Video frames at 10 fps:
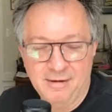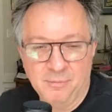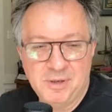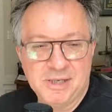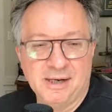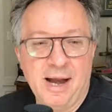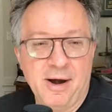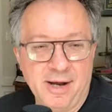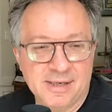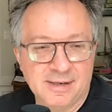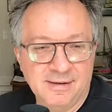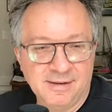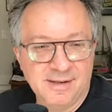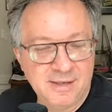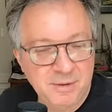which is hilarious
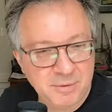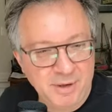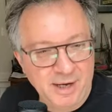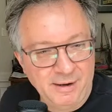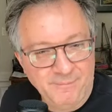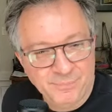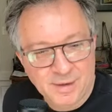because usually